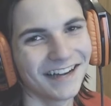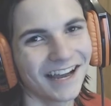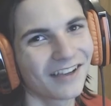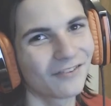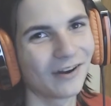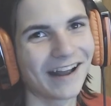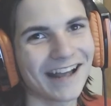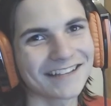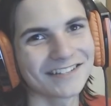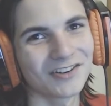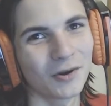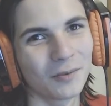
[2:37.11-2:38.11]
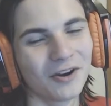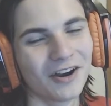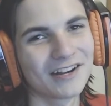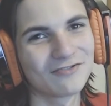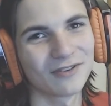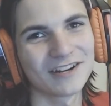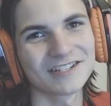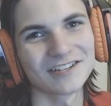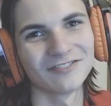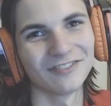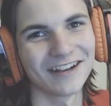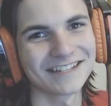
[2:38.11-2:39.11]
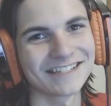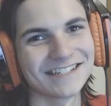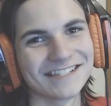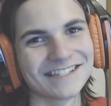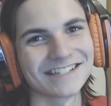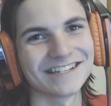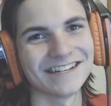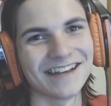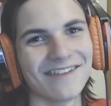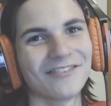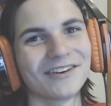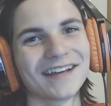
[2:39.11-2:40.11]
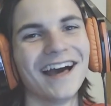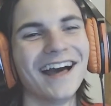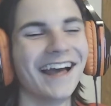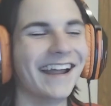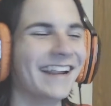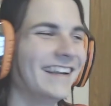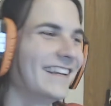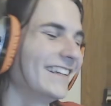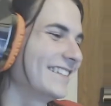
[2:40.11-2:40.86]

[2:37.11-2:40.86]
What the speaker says: I could run acid armor, hydration, rest, and just never die.